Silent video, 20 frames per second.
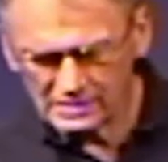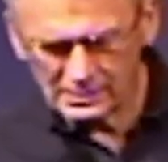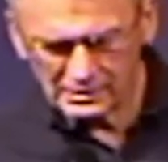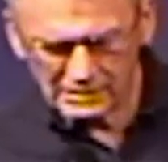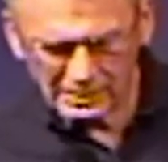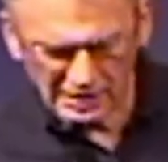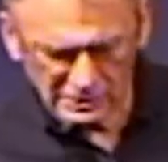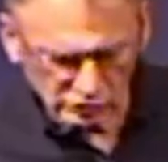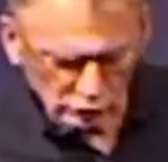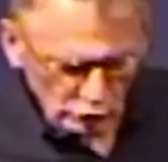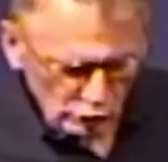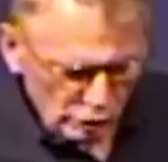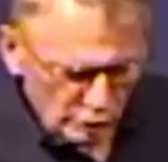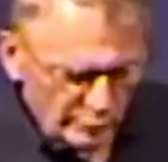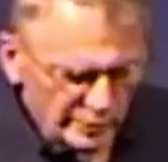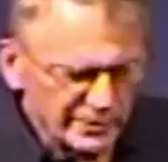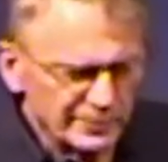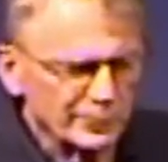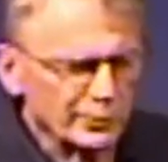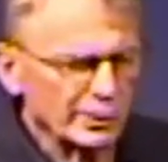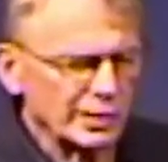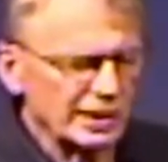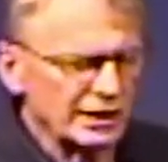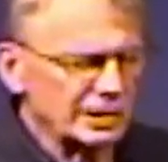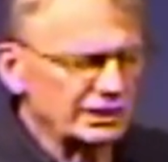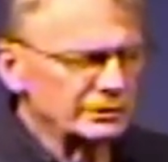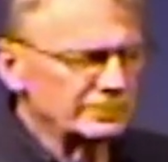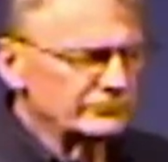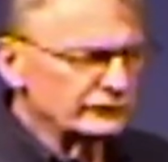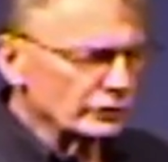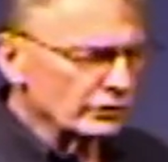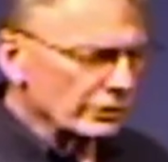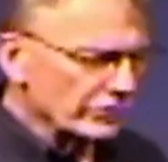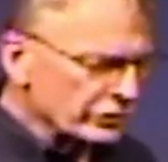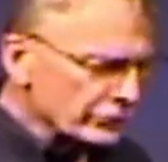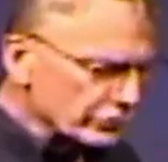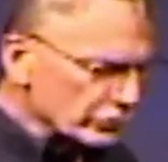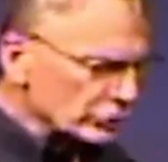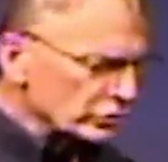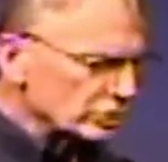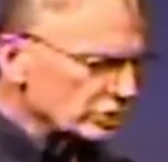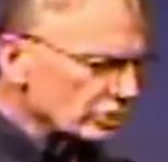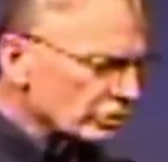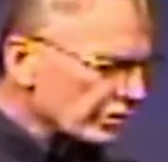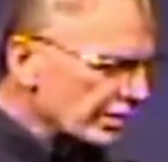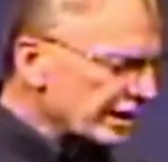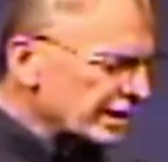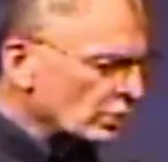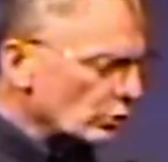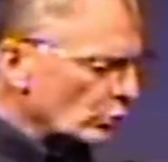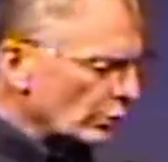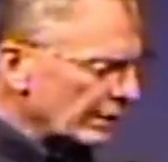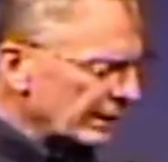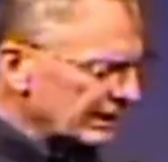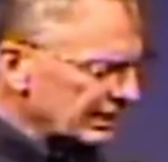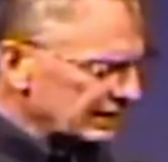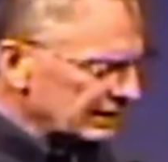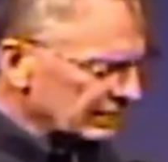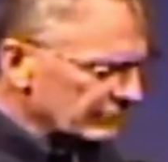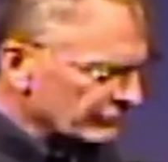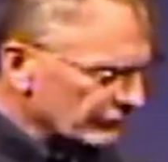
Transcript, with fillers: And Lord, we pray for a third great awakening for